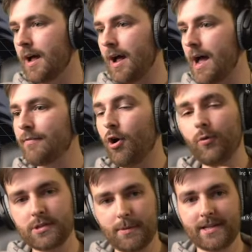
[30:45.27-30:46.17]
I've
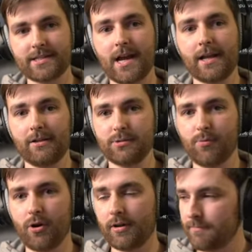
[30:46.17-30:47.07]
always been a cycles
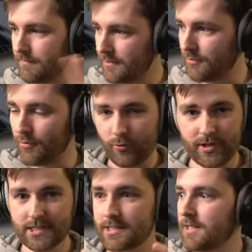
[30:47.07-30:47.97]
boy, you know
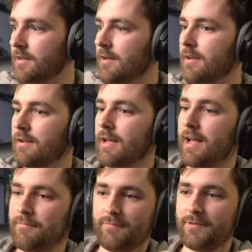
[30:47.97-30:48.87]
this.
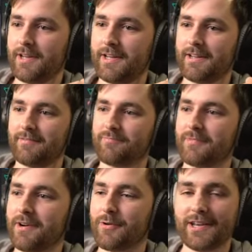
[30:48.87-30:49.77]
I've uh,
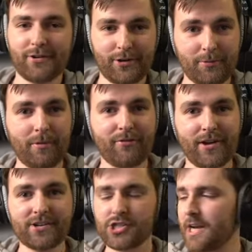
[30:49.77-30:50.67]
rendered my
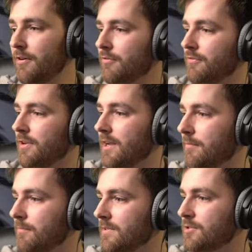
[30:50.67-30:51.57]
fair share of uh,
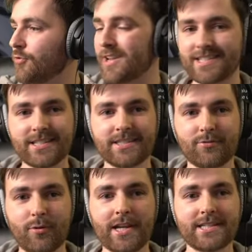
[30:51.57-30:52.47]
traces,
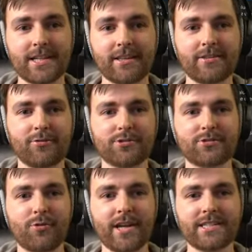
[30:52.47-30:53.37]
racing those
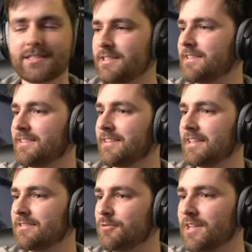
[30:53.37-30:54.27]
trace,
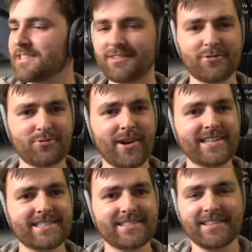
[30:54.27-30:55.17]
tracing those
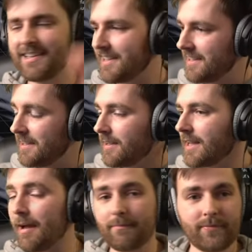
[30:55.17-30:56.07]
rays.
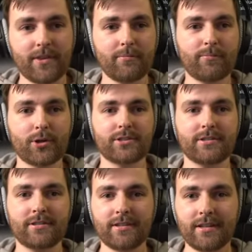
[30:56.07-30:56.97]
Yeah, but
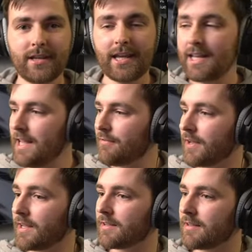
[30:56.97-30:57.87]
in
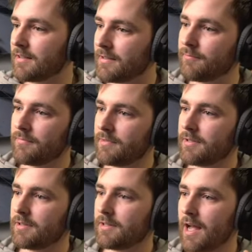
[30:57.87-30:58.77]
Eevee,
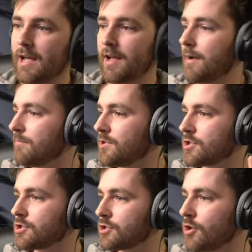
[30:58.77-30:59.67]
I, I'm
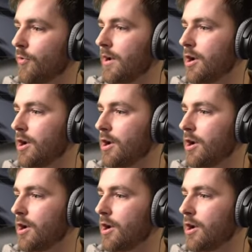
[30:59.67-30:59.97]
just so in